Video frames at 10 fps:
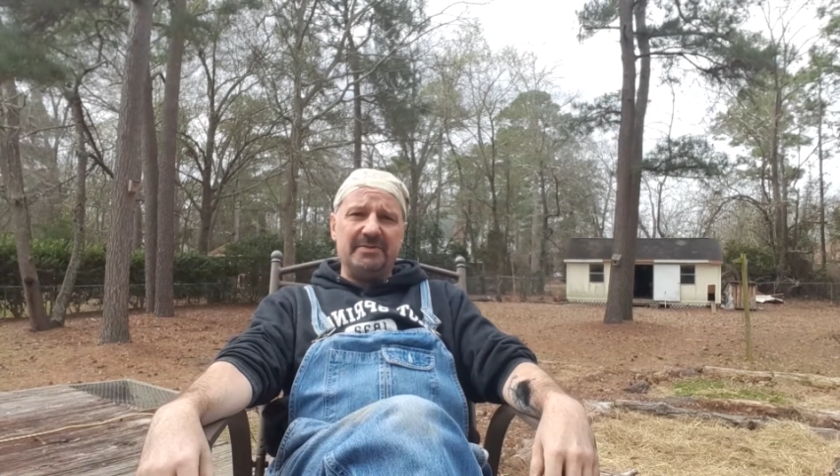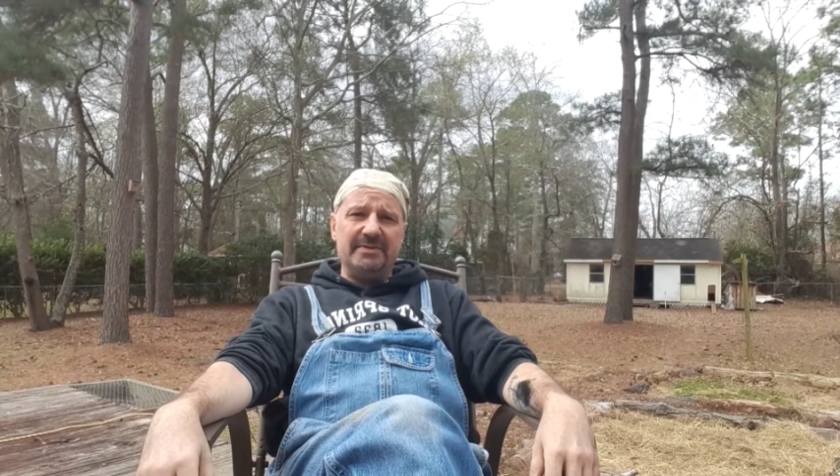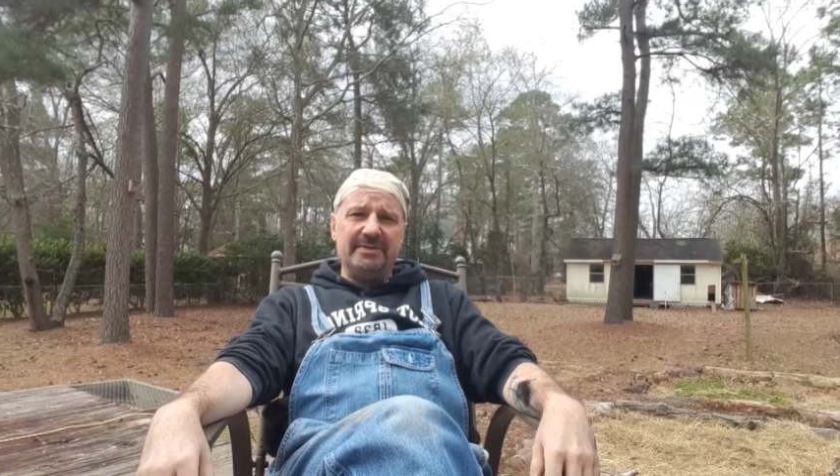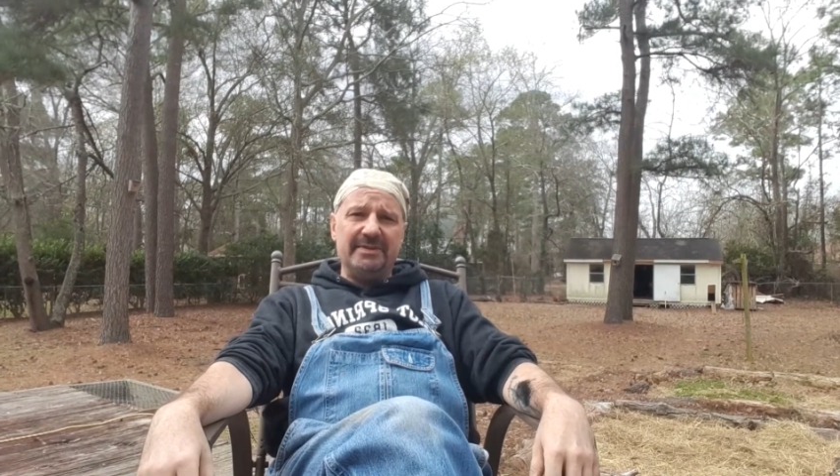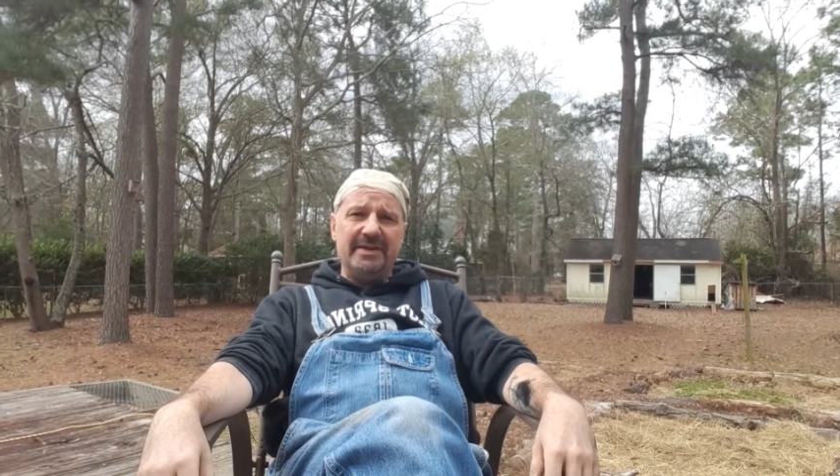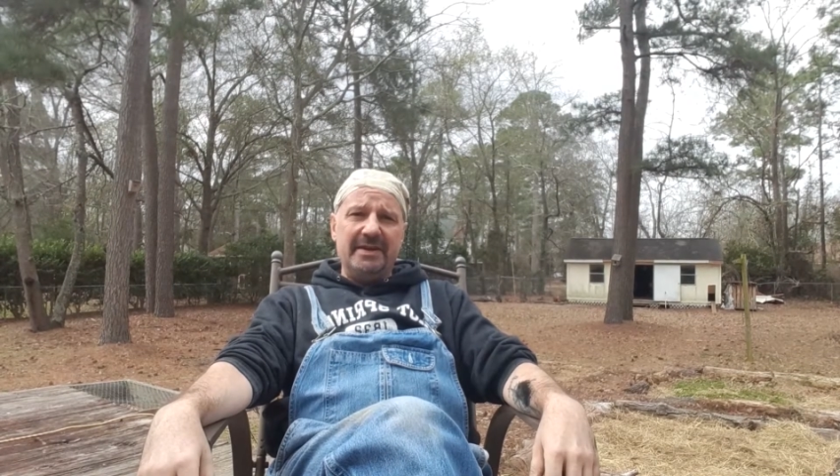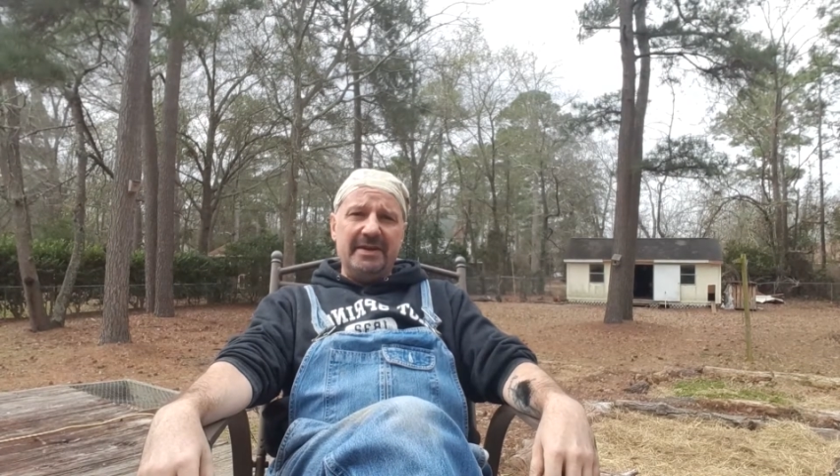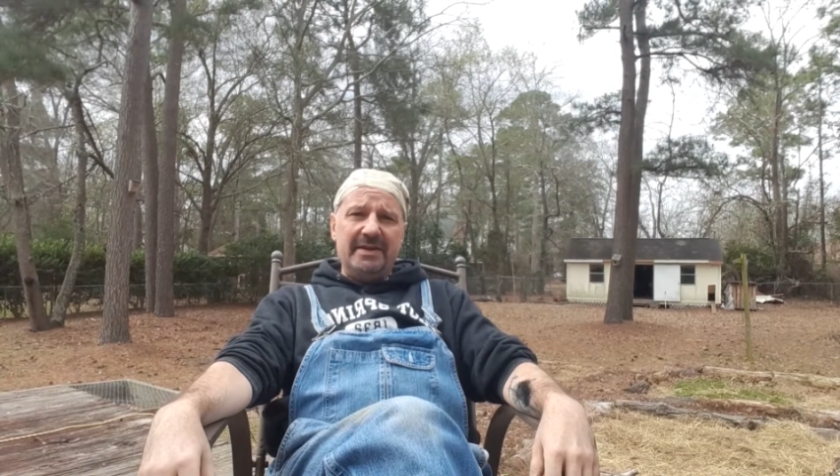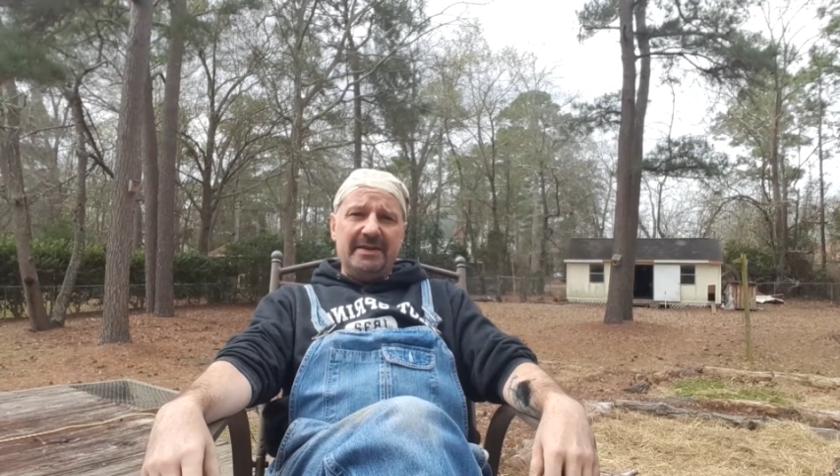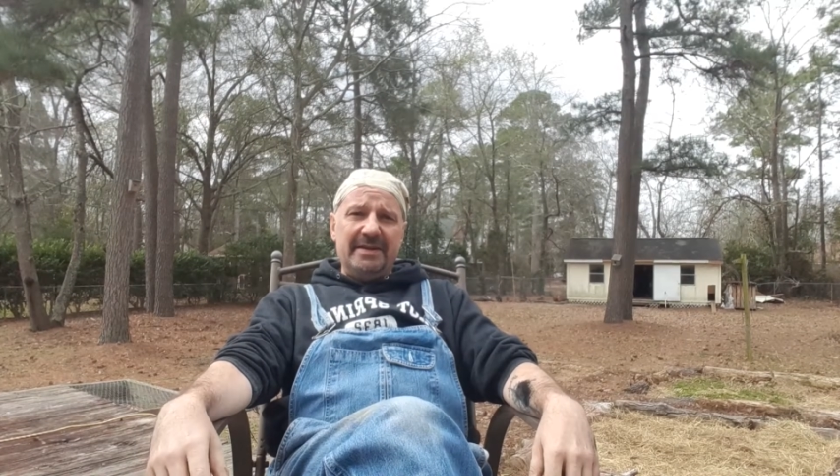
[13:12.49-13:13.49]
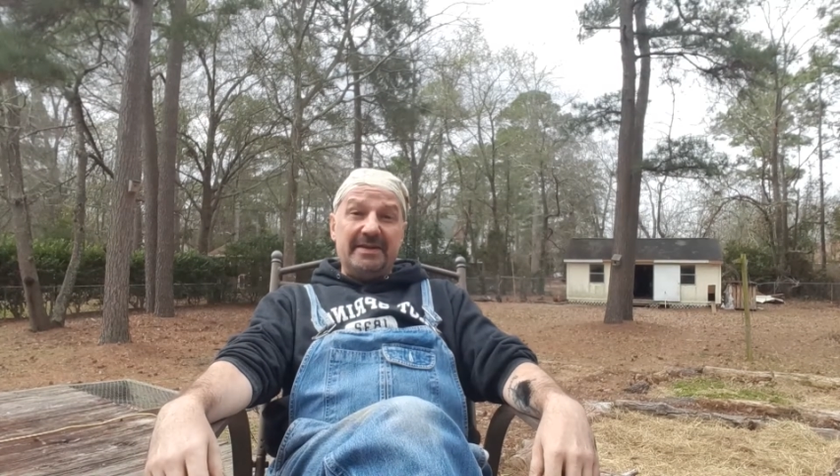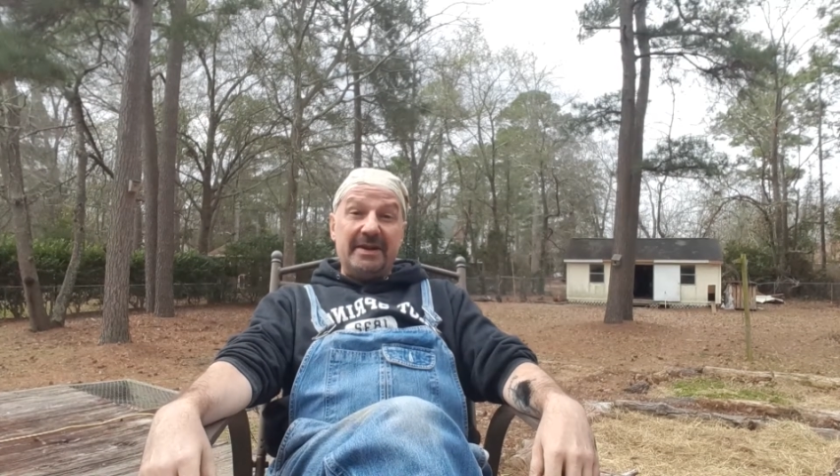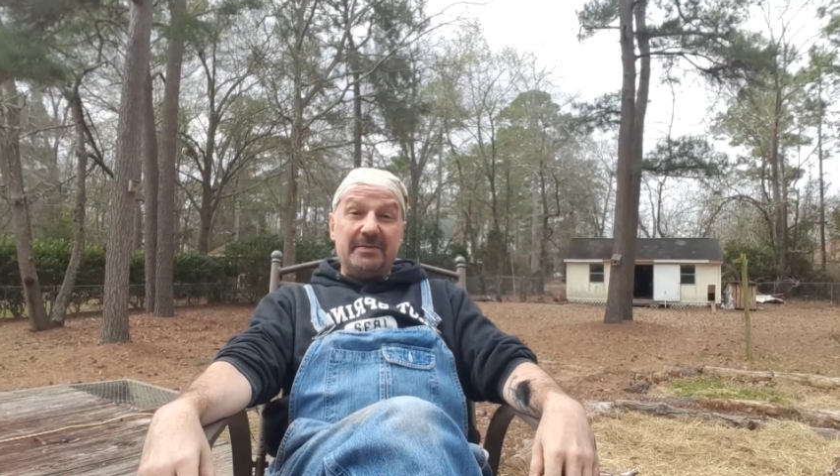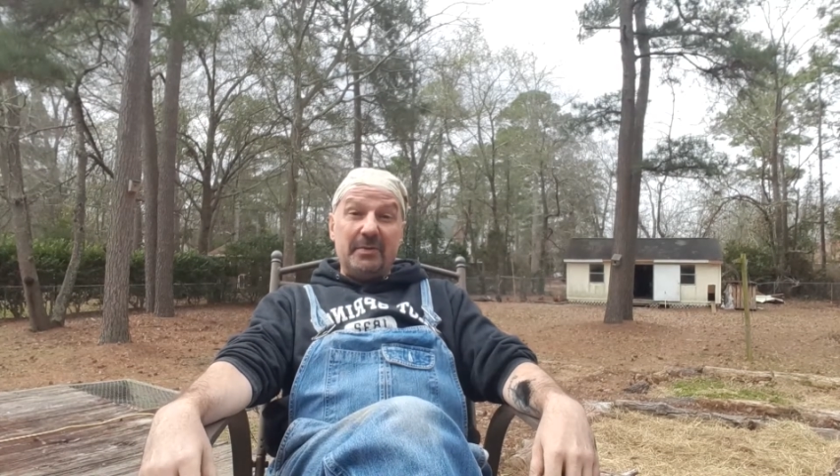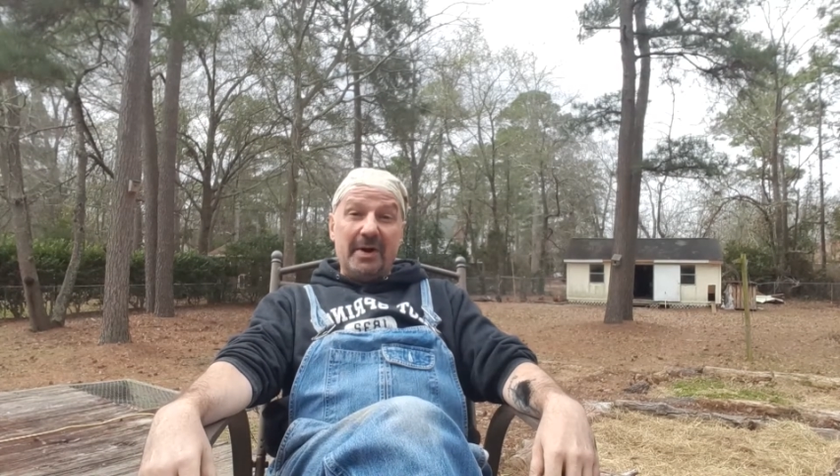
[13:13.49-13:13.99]
one.
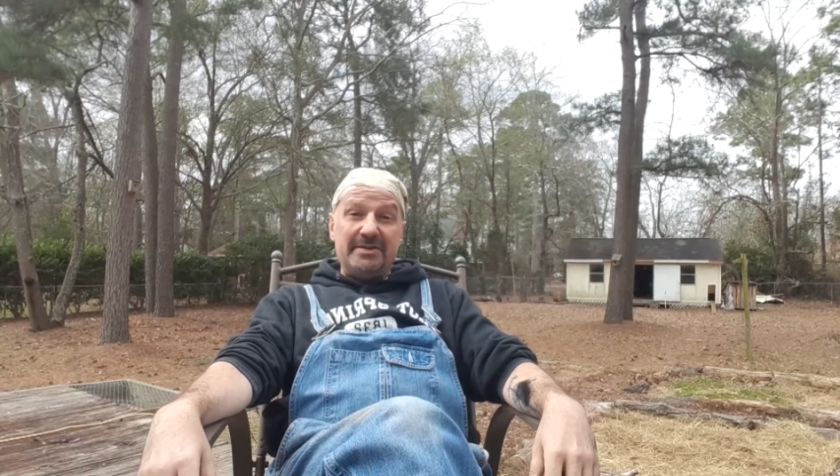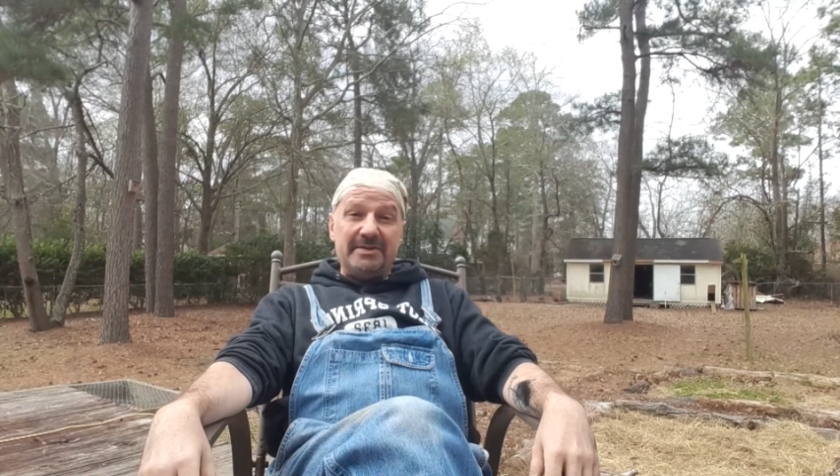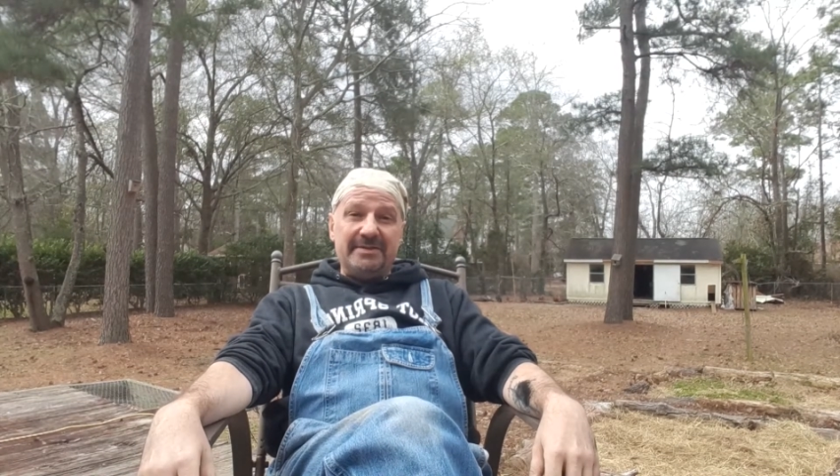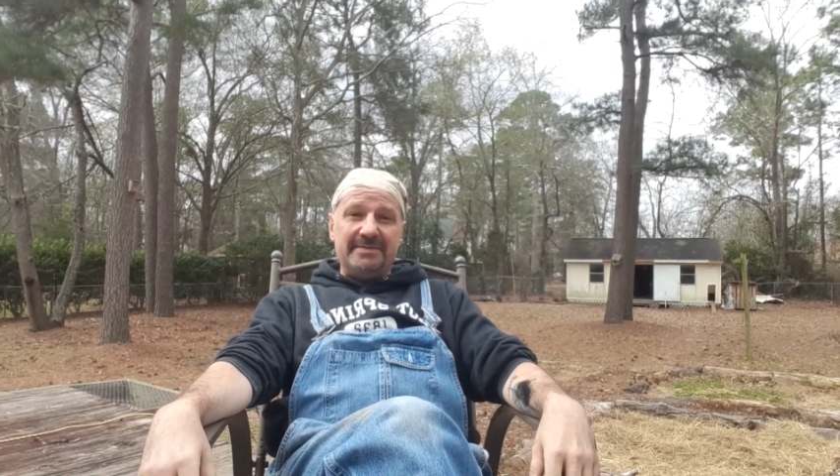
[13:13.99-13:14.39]
Thanks for watching.